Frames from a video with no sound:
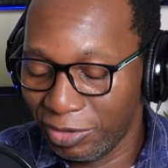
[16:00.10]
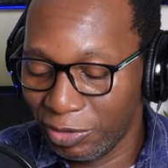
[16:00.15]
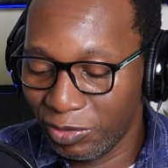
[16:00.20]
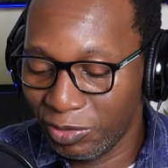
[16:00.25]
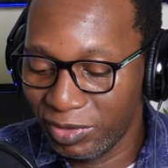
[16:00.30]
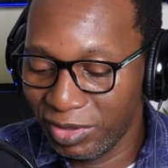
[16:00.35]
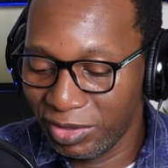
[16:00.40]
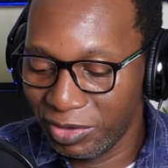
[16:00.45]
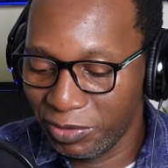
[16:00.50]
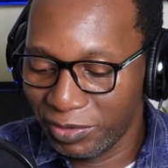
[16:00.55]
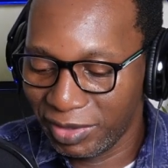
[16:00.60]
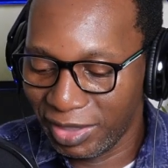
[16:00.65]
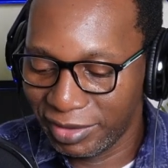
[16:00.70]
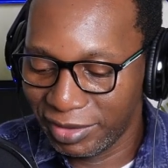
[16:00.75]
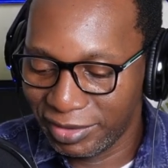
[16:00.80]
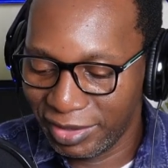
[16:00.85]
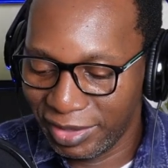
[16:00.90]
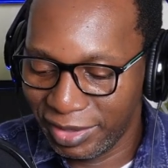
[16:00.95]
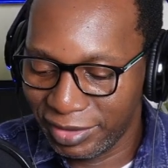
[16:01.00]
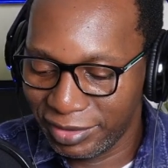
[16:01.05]
the only note I
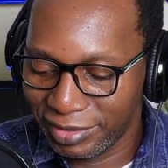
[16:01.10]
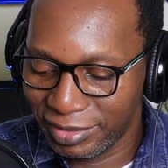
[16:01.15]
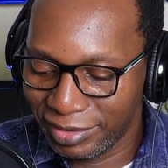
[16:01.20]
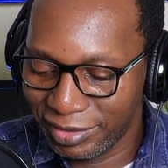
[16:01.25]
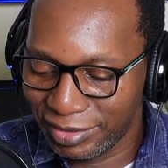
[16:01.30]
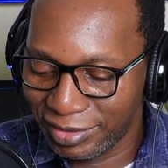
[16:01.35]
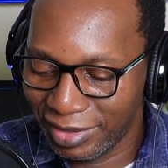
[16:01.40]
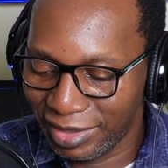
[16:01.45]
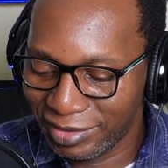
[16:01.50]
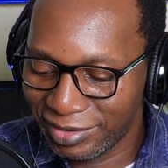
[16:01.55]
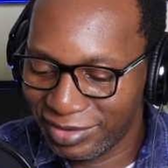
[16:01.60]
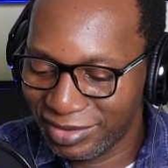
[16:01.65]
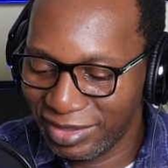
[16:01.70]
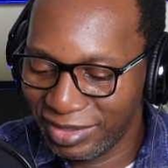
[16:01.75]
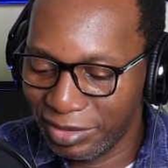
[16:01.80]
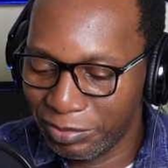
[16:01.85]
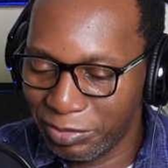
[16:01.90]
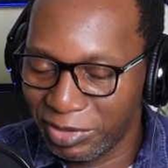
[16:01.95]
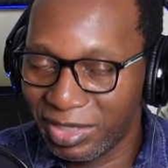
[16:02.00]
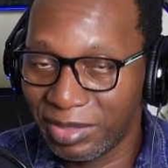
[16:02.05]
change is that
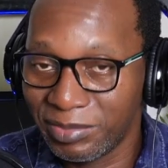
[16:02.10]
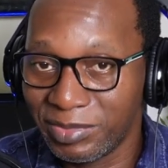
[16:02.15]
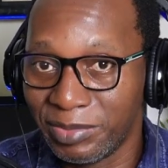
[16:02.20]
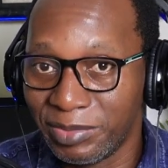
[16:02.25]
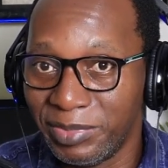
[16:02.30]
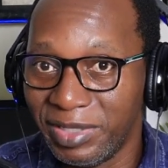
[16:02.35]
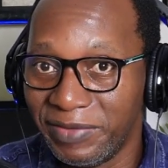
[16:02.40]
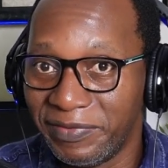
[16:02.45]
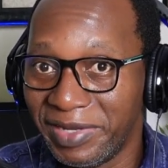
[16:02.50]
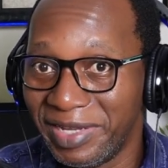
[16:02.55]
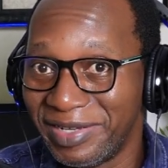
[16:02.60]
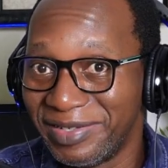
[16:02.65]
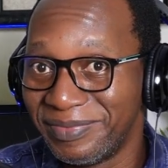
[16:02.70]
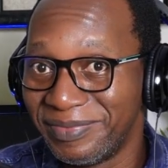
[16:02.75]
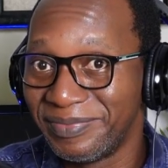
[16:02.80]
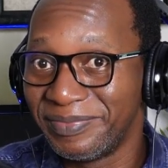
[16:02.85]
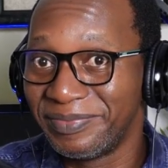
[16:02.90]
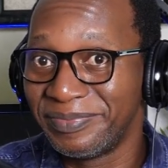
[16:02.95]
C becomes a B flat.